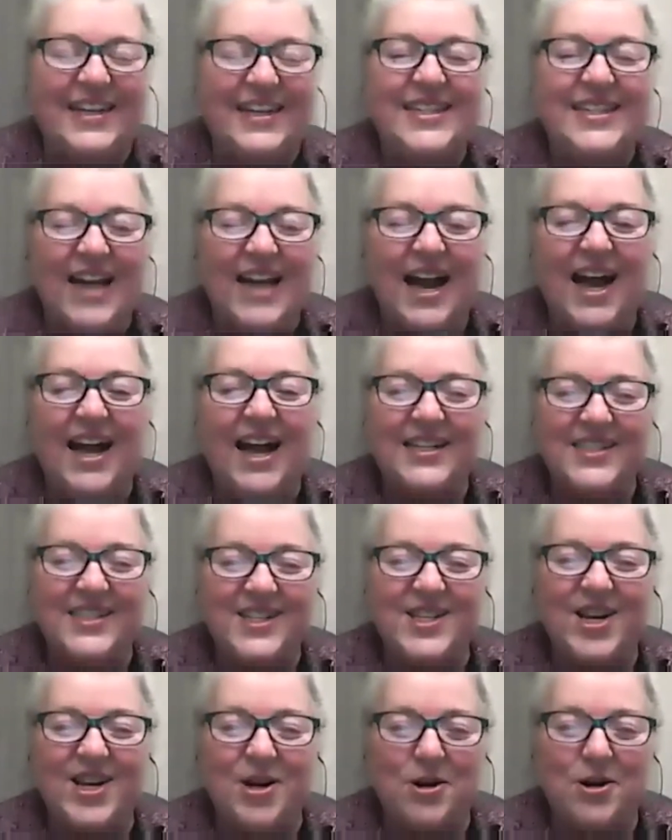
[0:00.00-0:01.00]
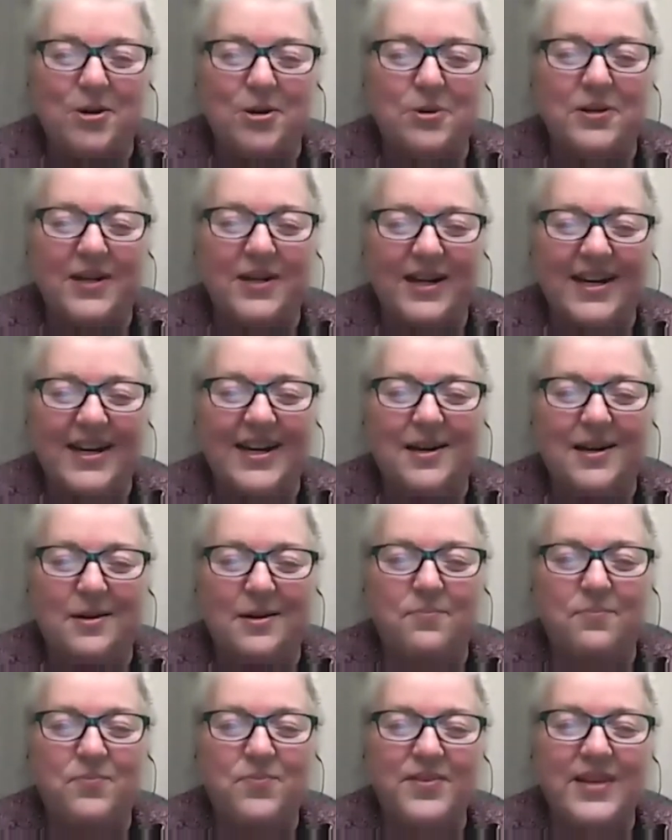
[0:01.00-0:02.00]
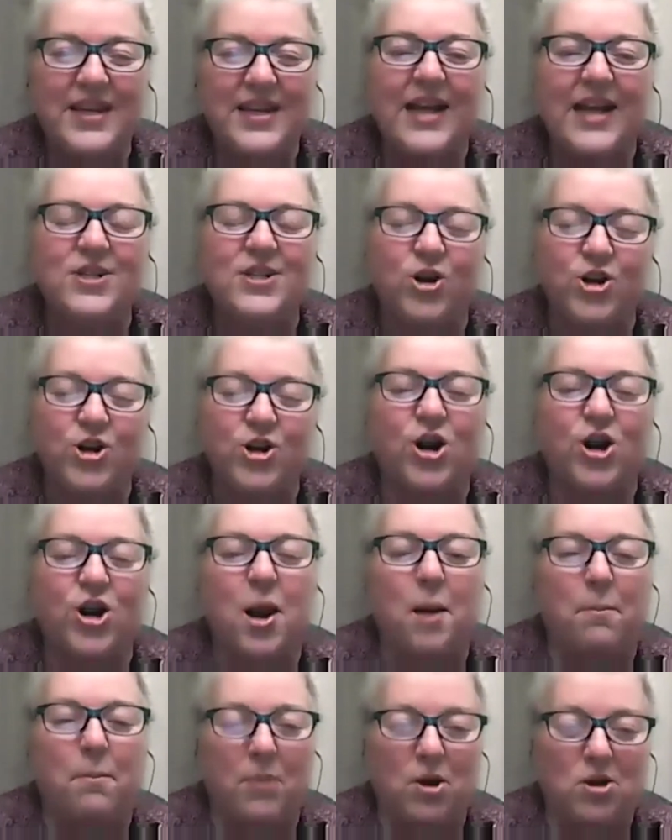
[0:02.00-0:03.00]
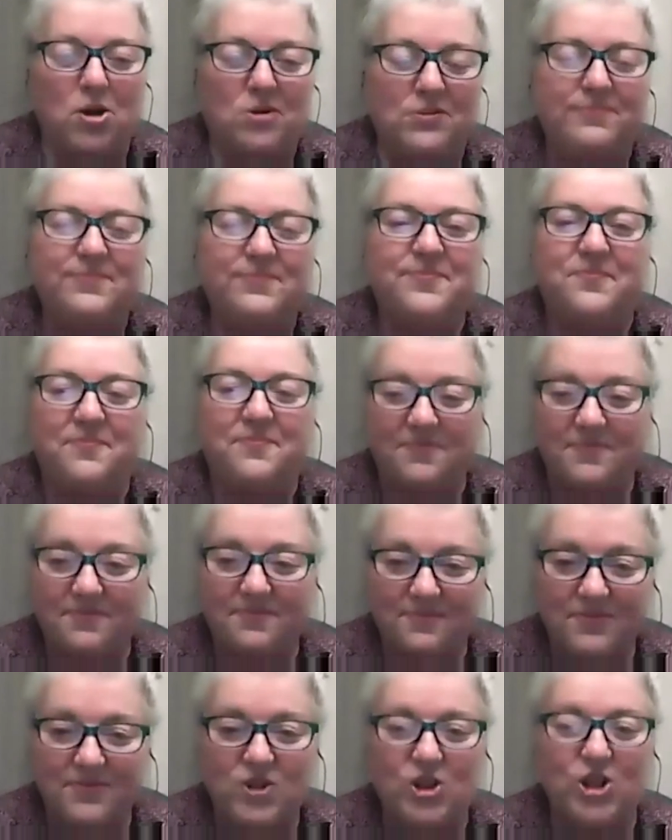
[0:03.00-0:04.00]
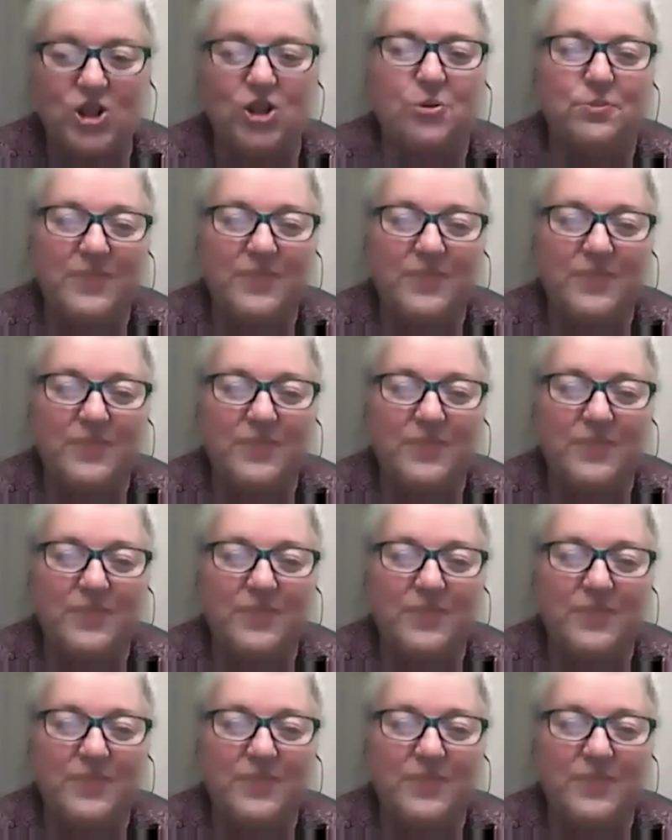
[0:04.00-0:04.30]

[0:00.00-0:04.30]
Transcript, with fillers: yeah so um i know you're humble too I,